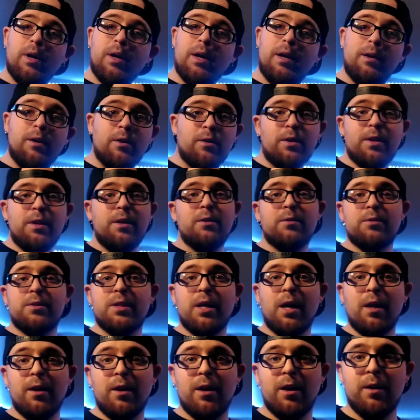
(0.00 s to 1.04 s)
one, I know they don't
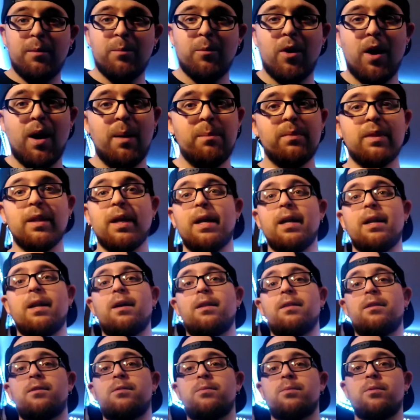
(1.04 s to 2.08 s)
sell it anymore. I'm late
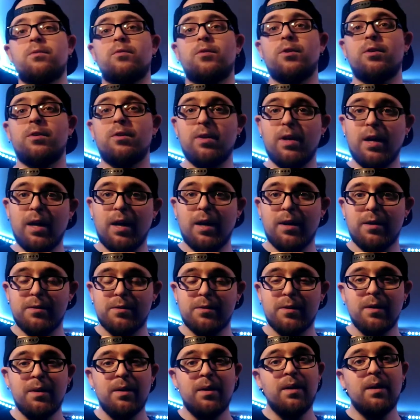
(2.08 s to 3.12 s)
on this review, you
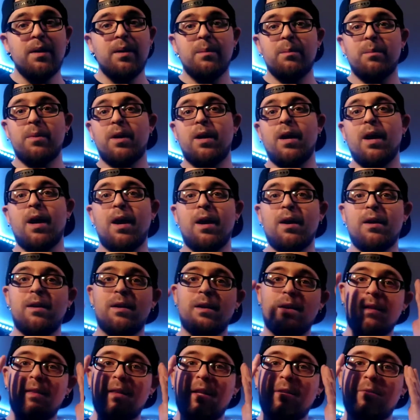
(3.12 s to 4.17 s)
guys. But hey,
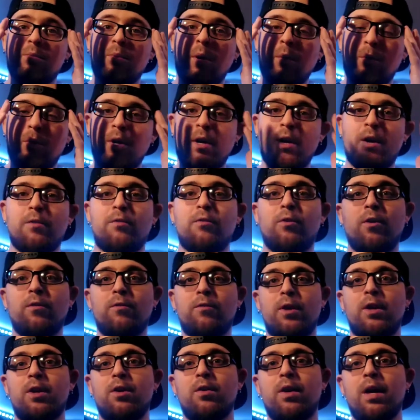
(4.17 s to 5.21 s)
that's what we're here for,
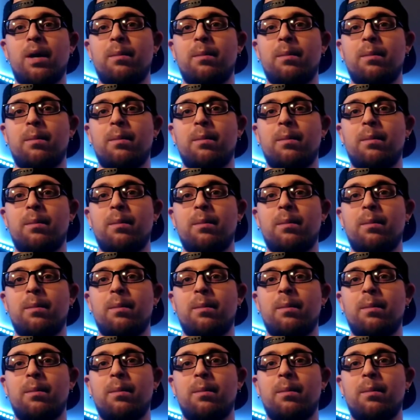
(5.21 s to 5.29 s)
Video